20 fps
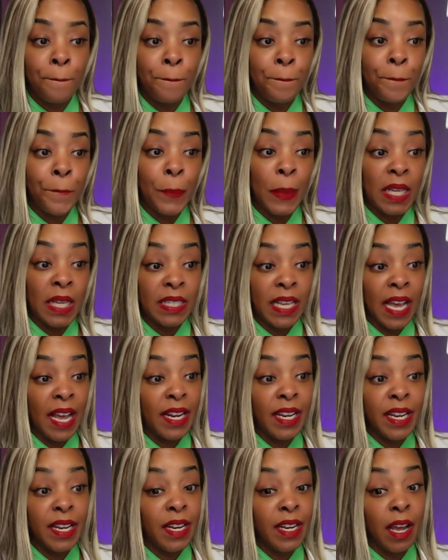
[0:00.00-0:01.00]
Cause I
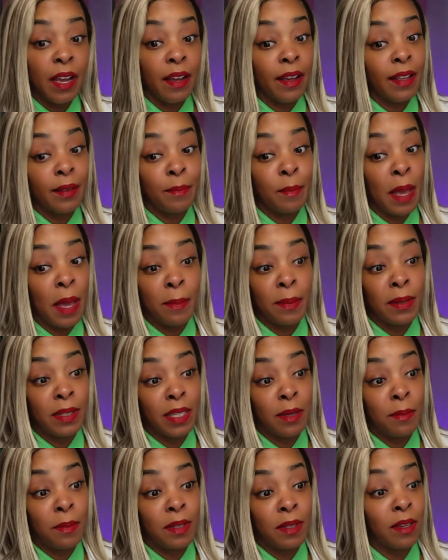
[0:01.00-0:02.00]
didn't I guess maybe she
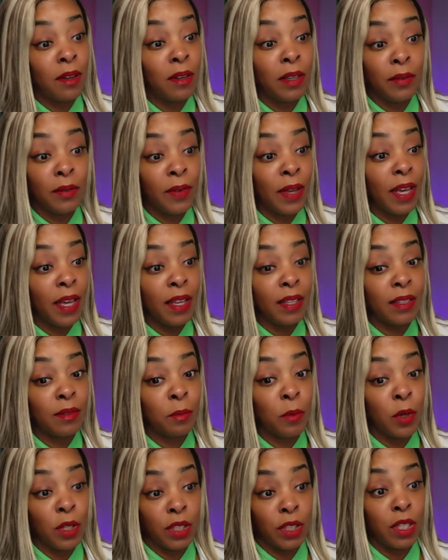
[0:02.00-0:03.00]
was OnlyFans.
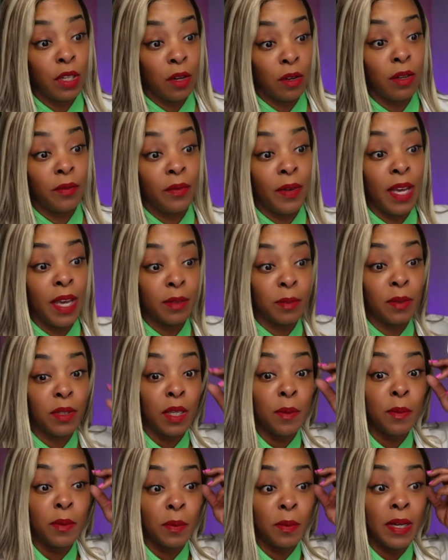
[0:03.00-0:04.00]
Was she OnlyFans when she
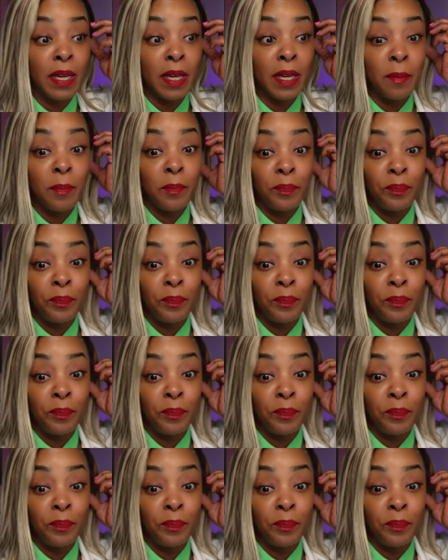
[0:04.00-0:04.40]
was with him?